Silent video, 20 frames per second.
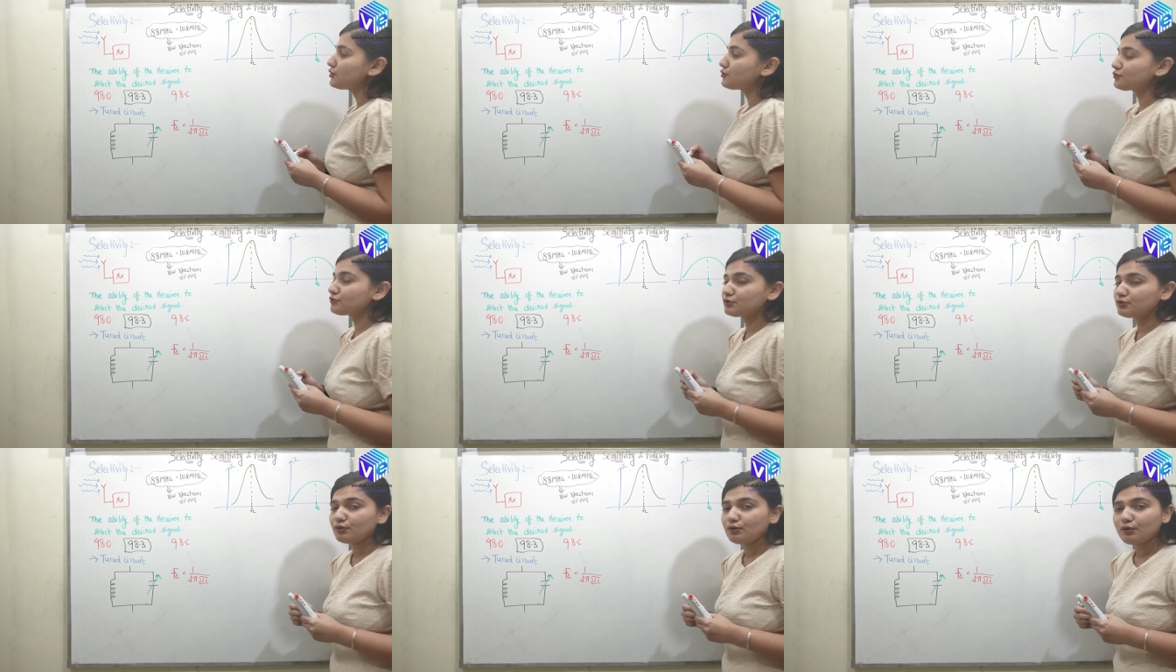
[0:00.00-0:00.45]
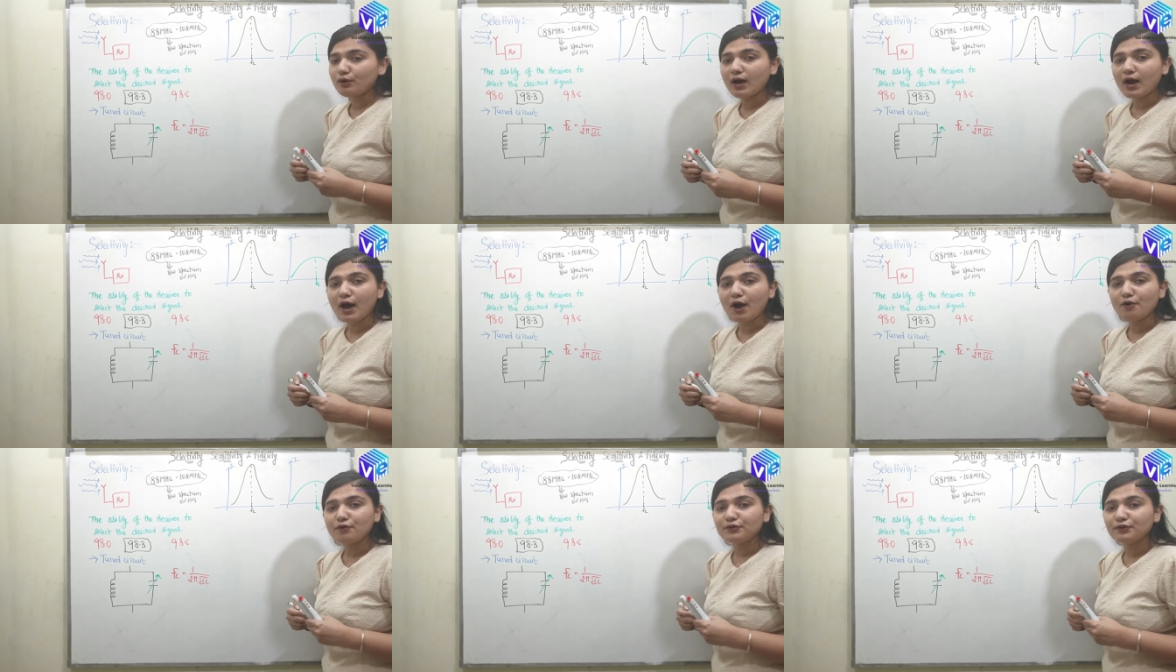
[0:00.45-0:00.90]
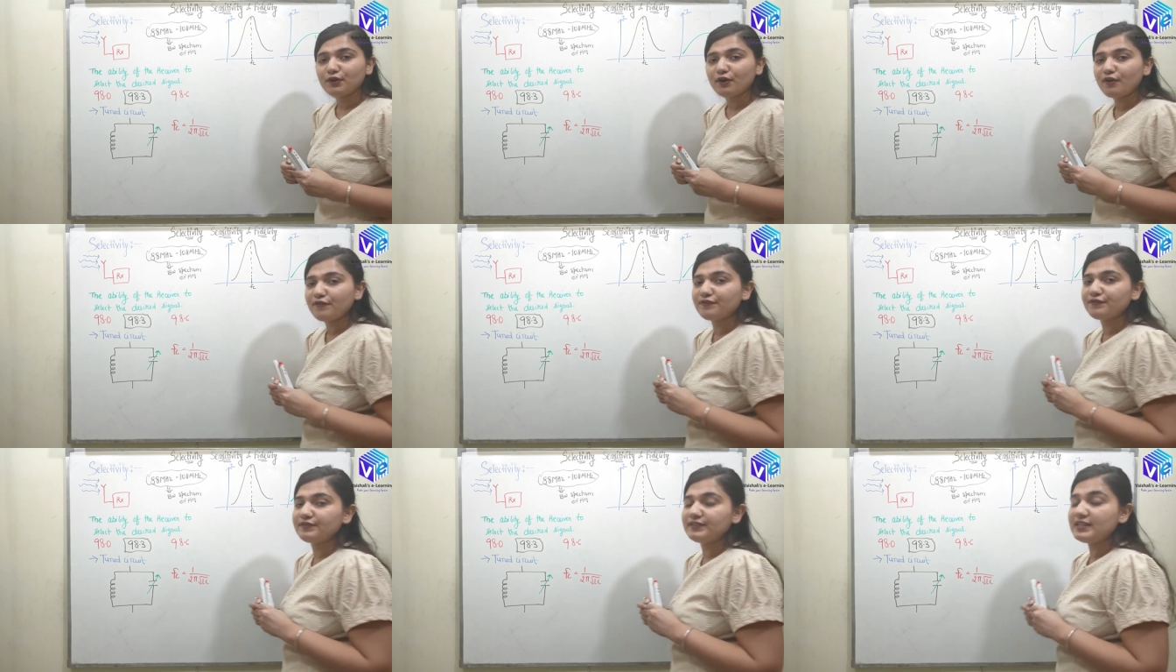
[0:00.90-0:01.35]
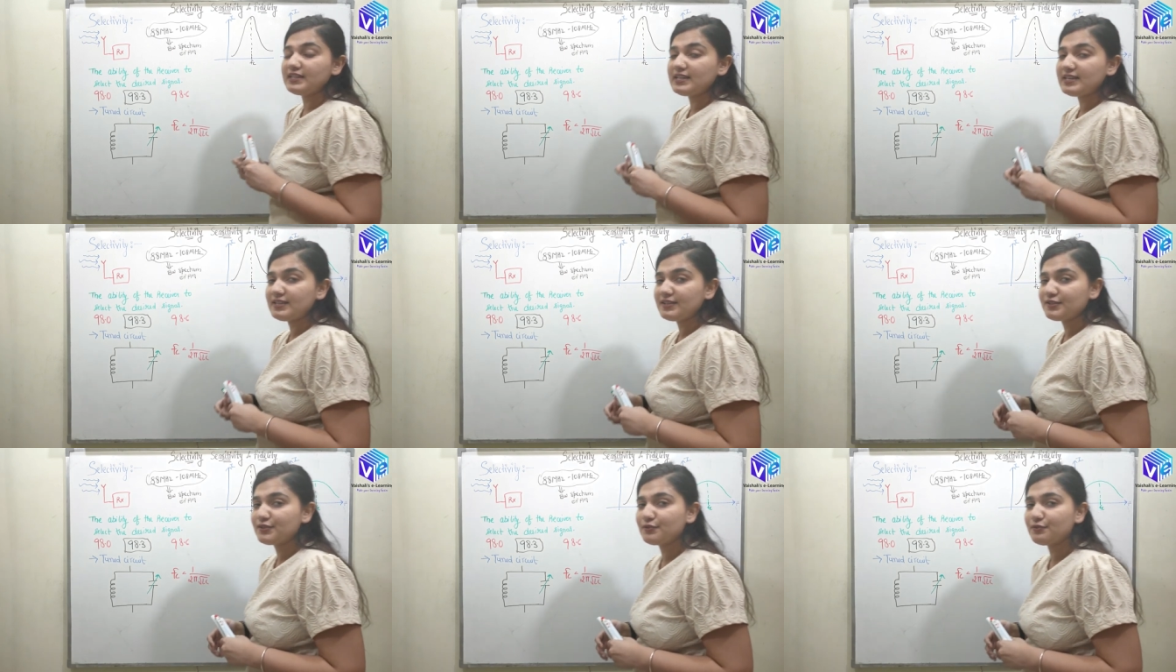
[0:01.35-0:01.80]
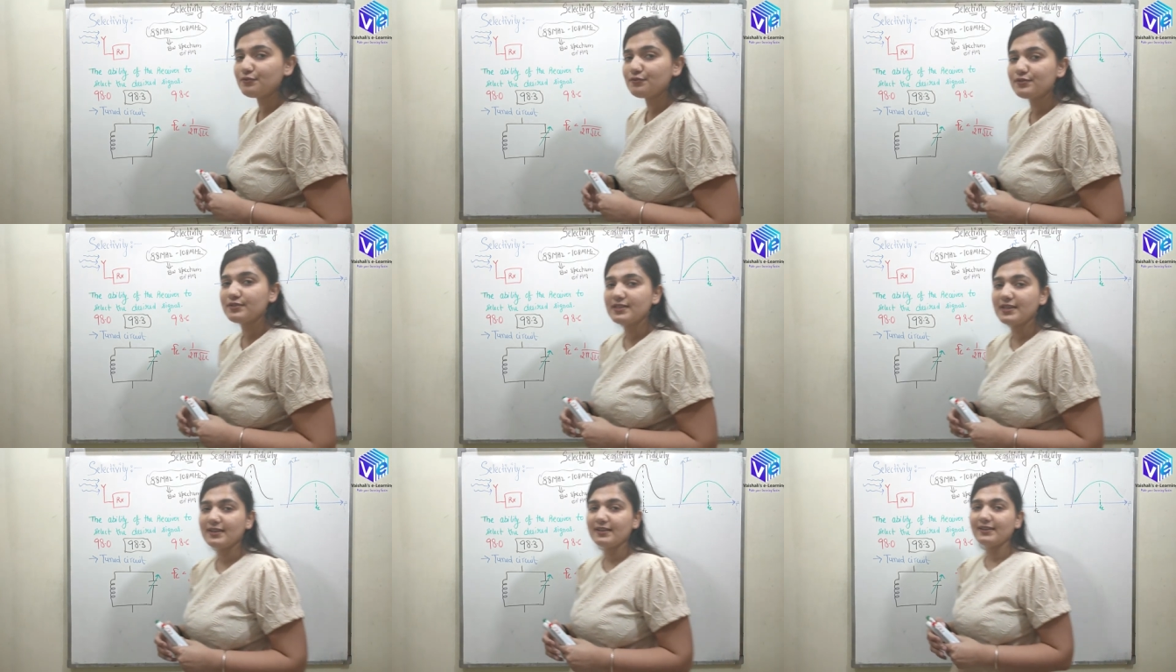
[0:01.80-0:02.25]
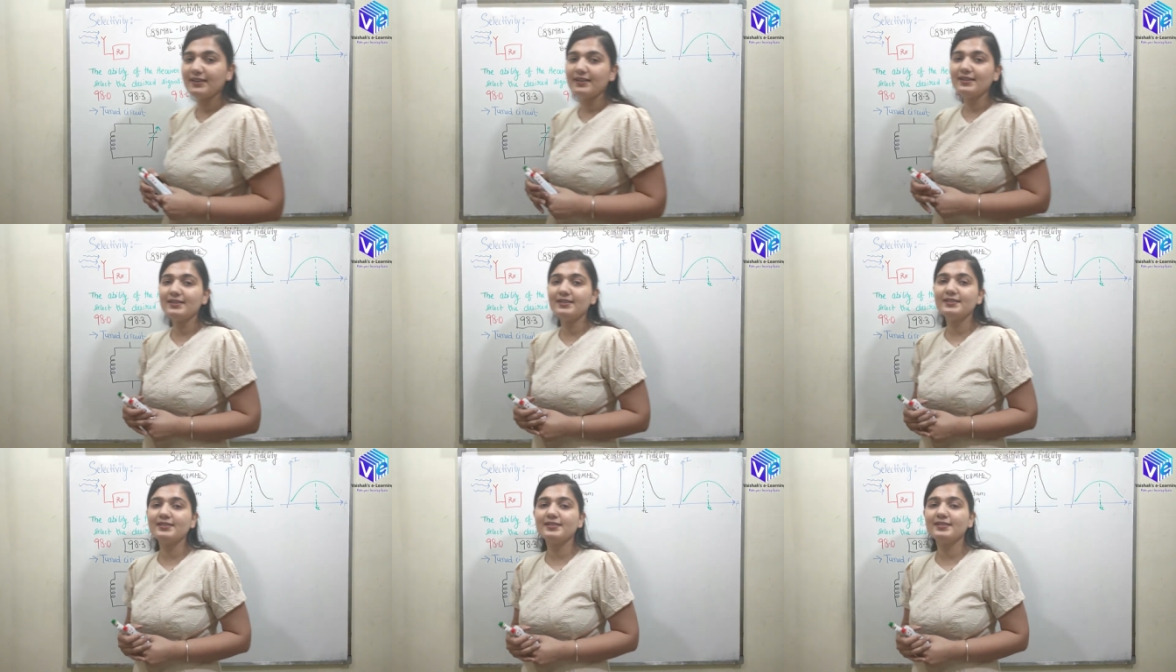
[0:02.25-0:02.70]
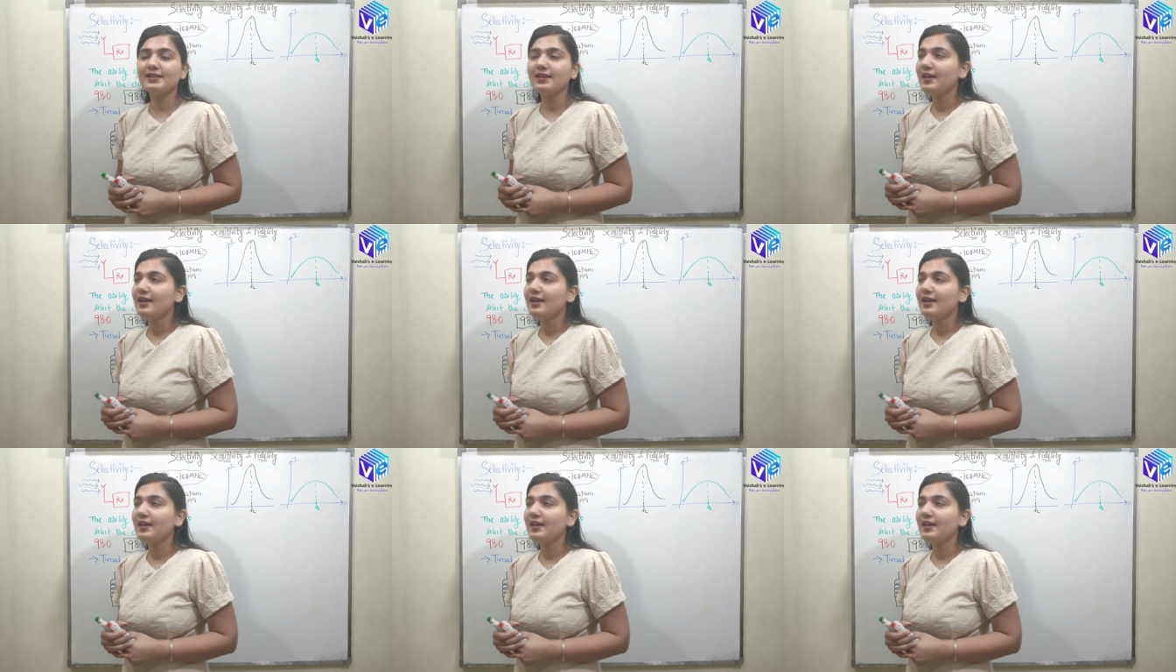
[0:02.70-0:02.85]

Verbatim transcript: so out of these two signals,